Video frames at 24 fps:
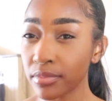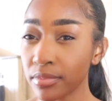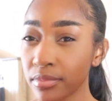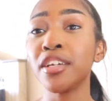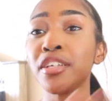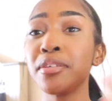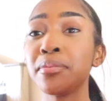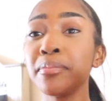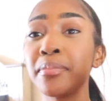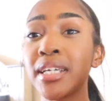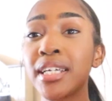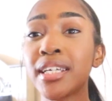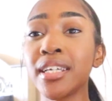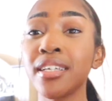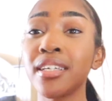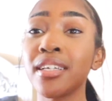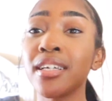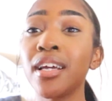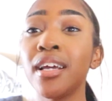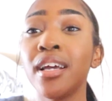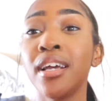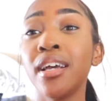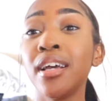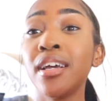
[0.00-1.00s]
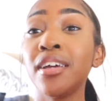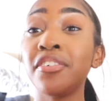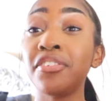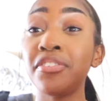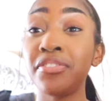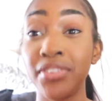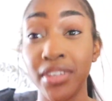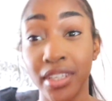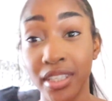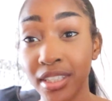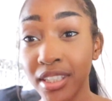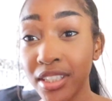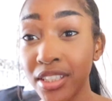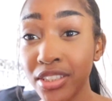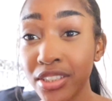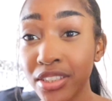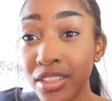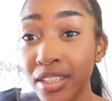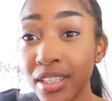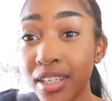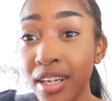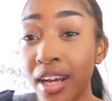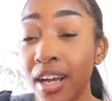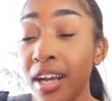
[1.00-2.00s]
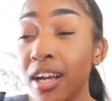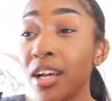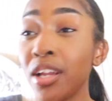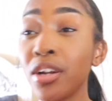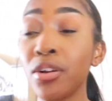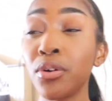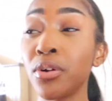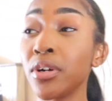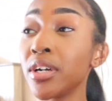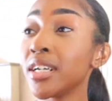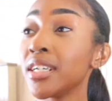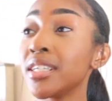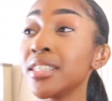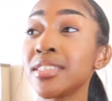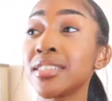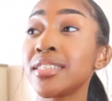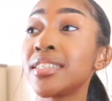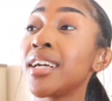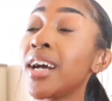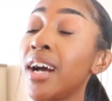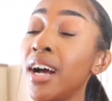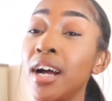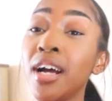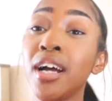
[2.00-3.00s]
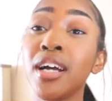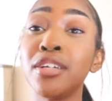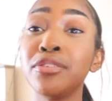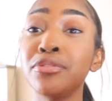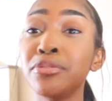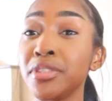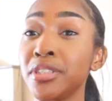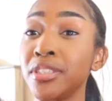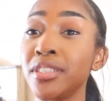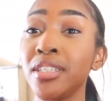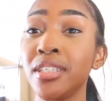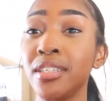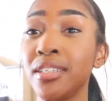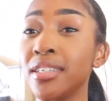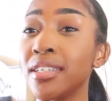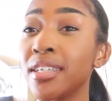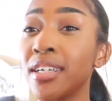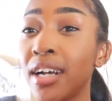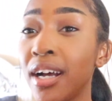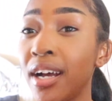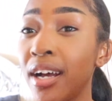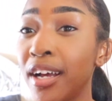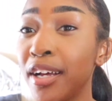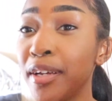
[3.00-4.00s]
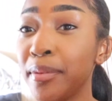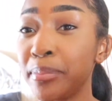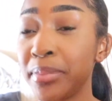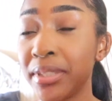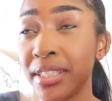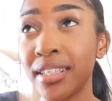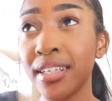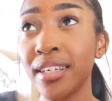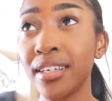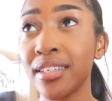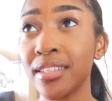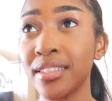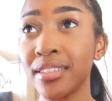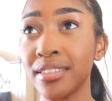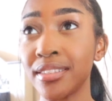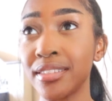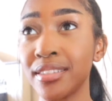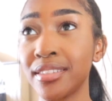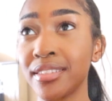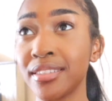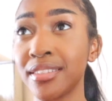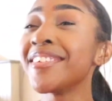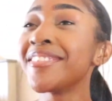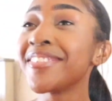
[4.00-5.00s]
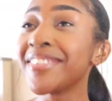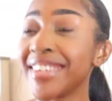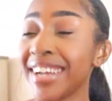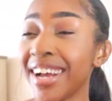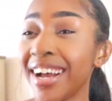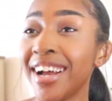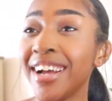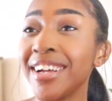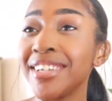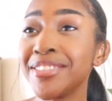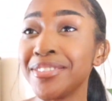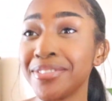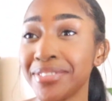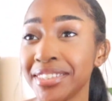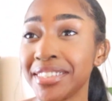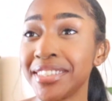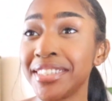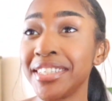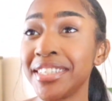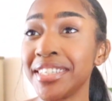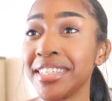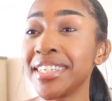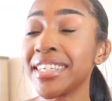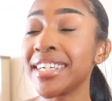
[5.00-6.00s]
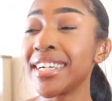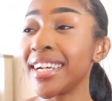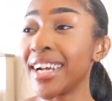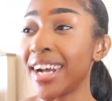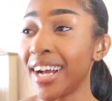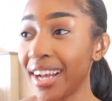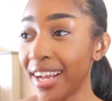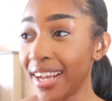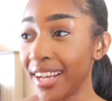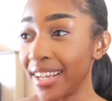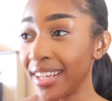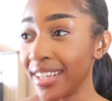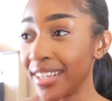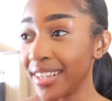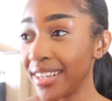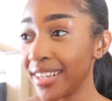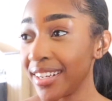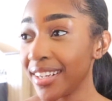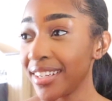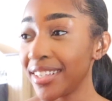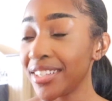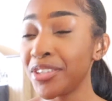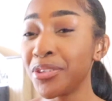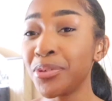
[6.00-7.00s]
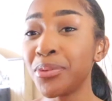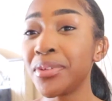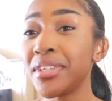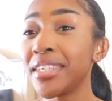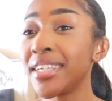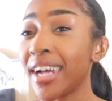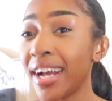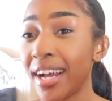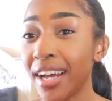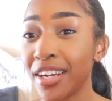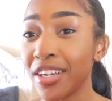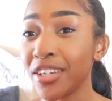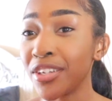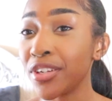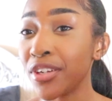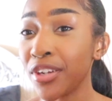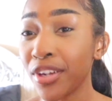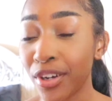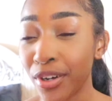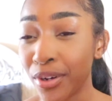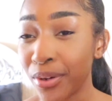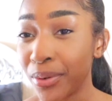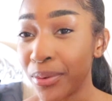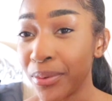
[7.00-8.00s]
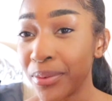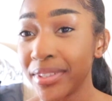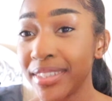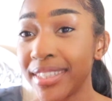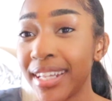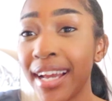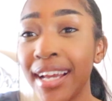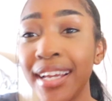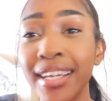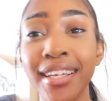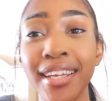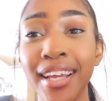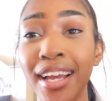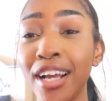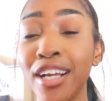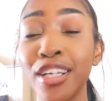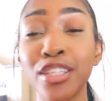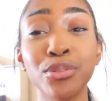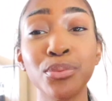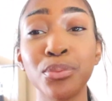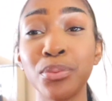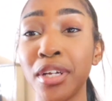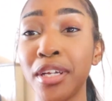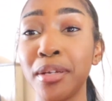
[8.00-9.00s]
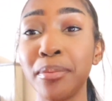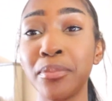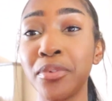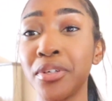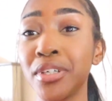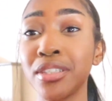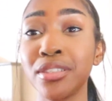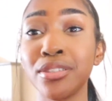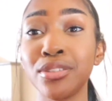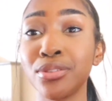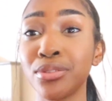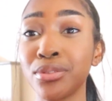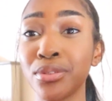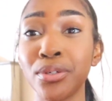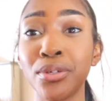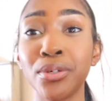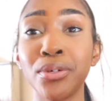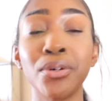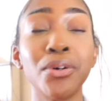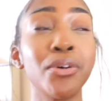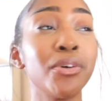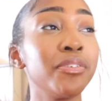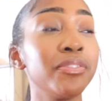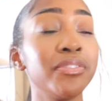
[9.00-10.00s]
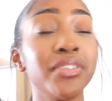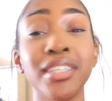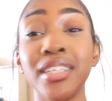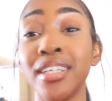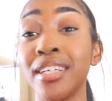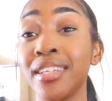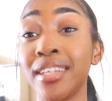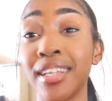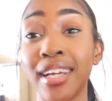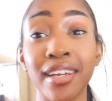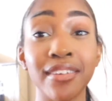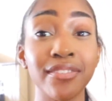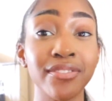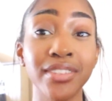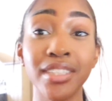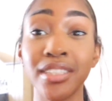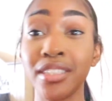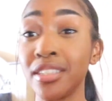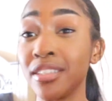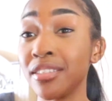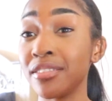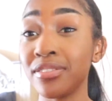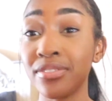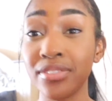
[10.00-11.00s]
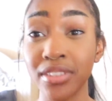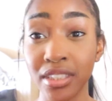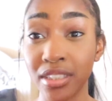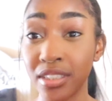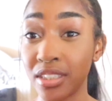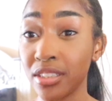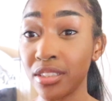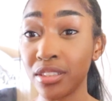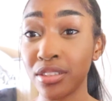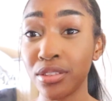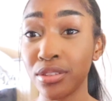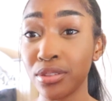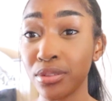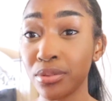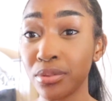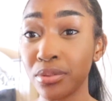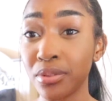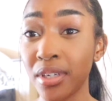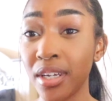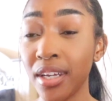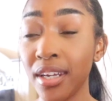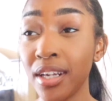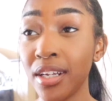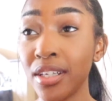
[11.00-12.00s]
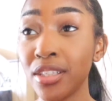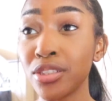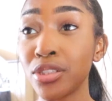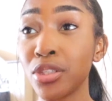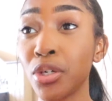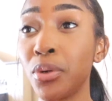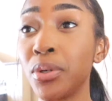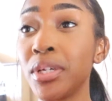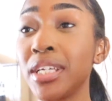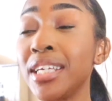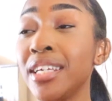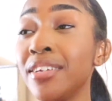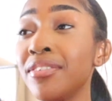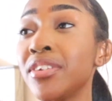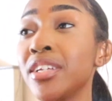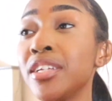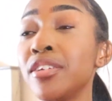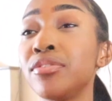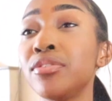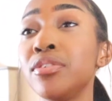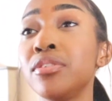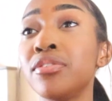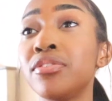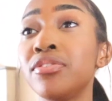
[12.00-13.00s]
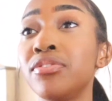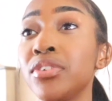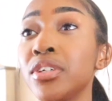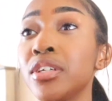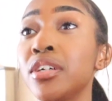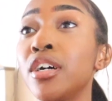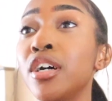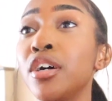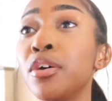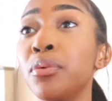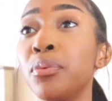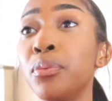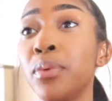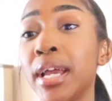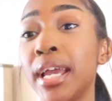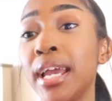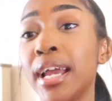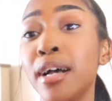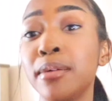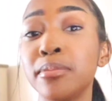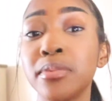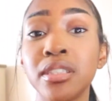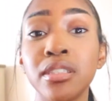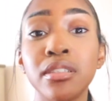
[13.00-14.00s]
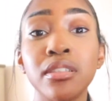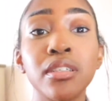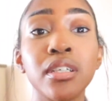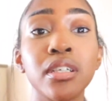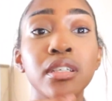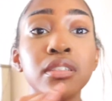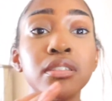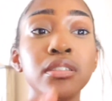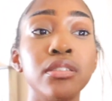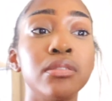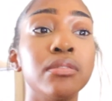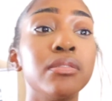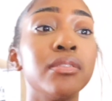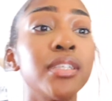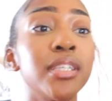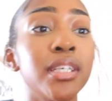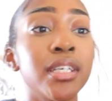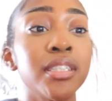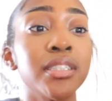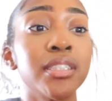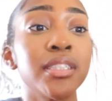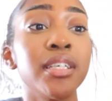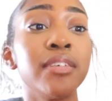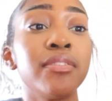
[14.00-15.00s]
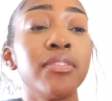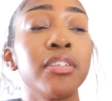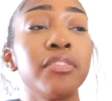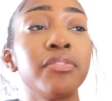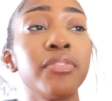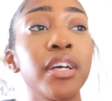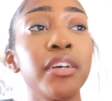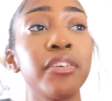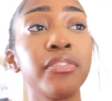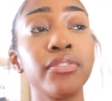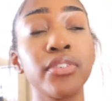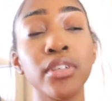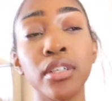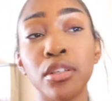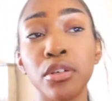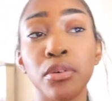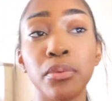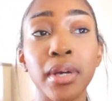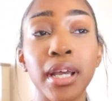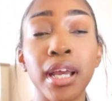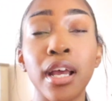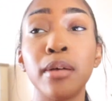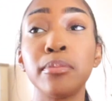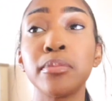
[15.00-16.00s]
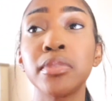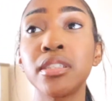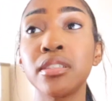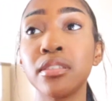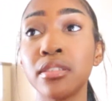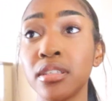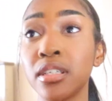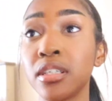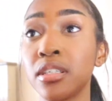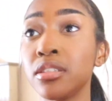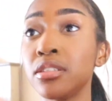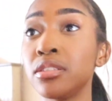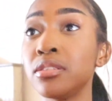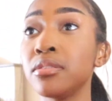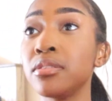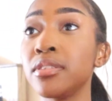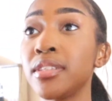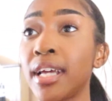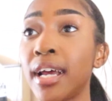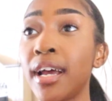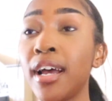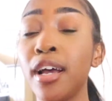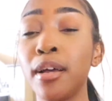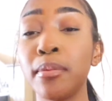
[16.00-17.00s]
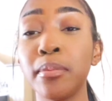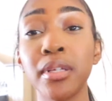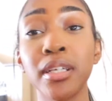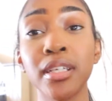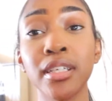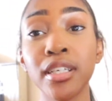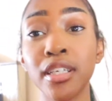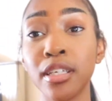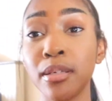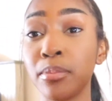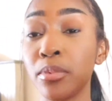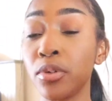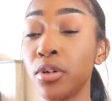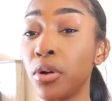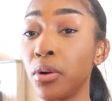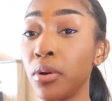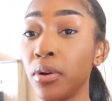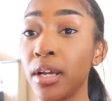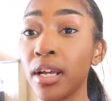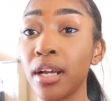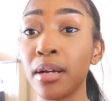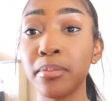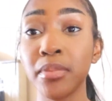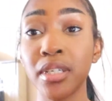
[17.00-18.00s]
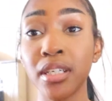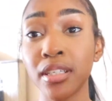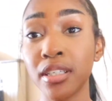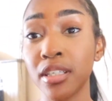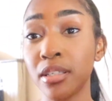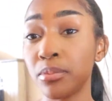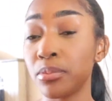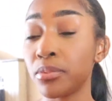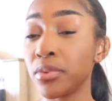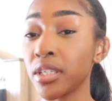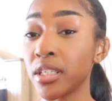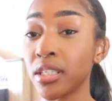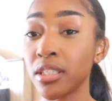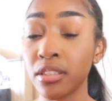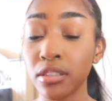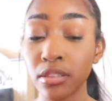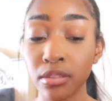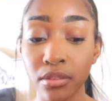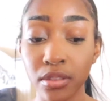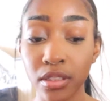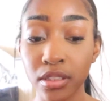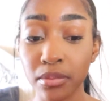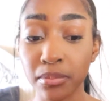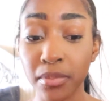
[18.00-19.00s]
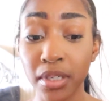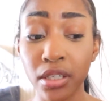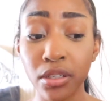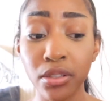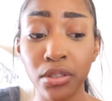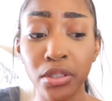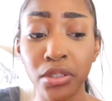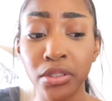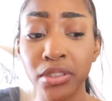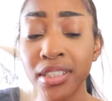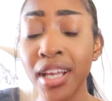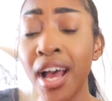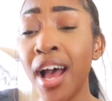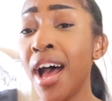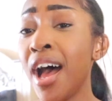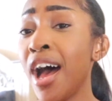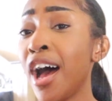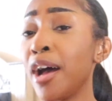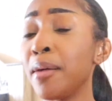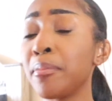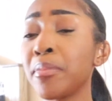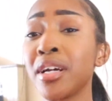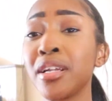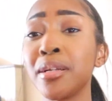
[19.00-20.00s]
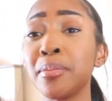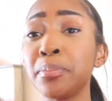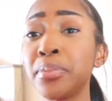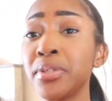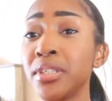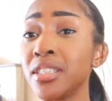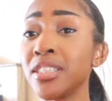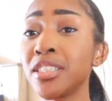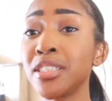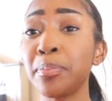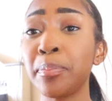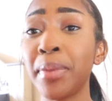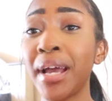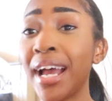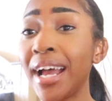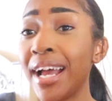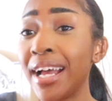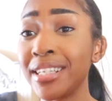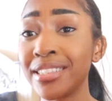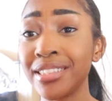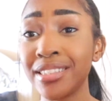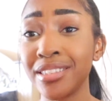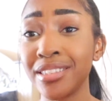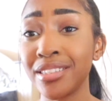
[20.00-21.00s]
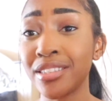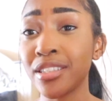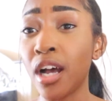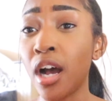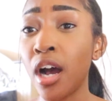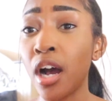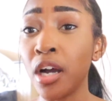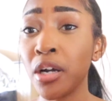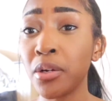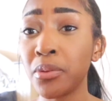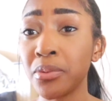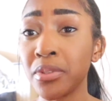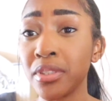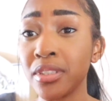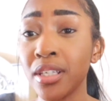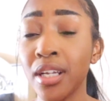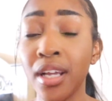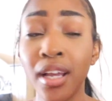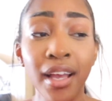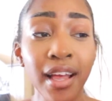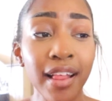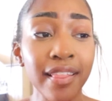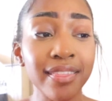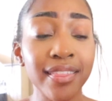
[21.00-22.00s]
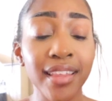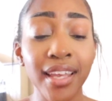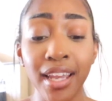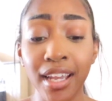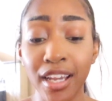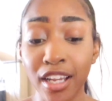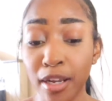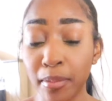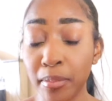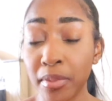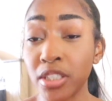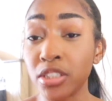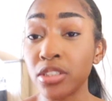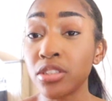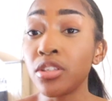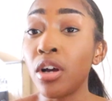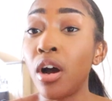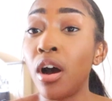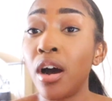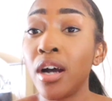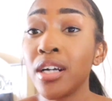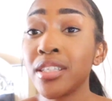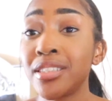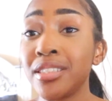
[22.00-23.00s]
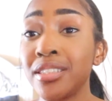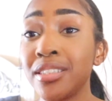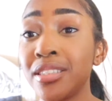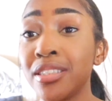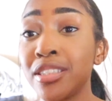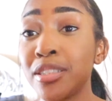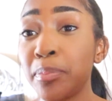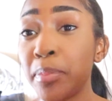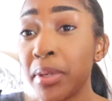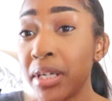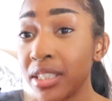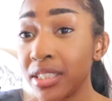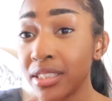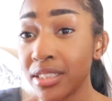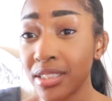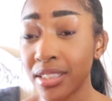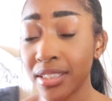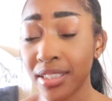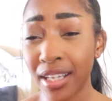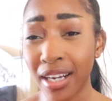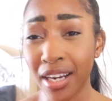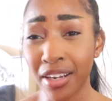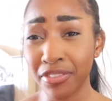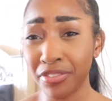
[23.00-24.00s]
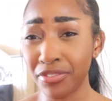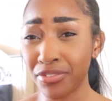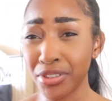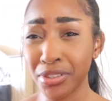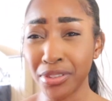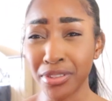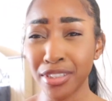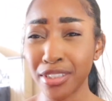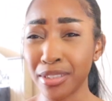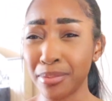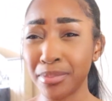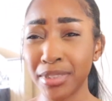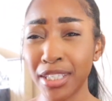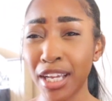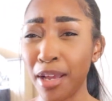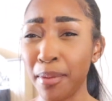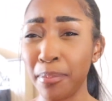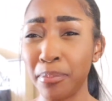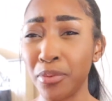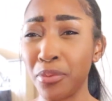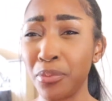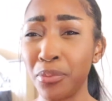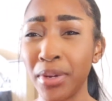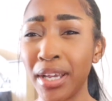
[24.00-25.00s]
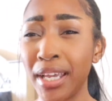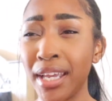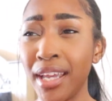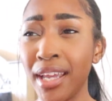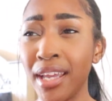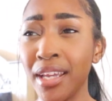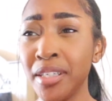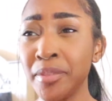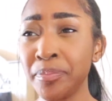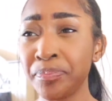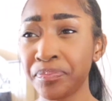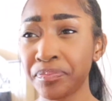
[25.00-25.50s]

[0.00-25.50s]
Are you making feelings your God, or is God really your God? Because if God's really your God, you gotta know that he has way more control over your life than your feelings do. So even if you feel a way, I'm still gonna do this. Even if I feel a way, I'm still gonna do that. I'm gonna keep going. I'm gonna keep working towards my goals. I'm gonna push past this awkward thing, and I'm gonna talk to this person that I feel some type of way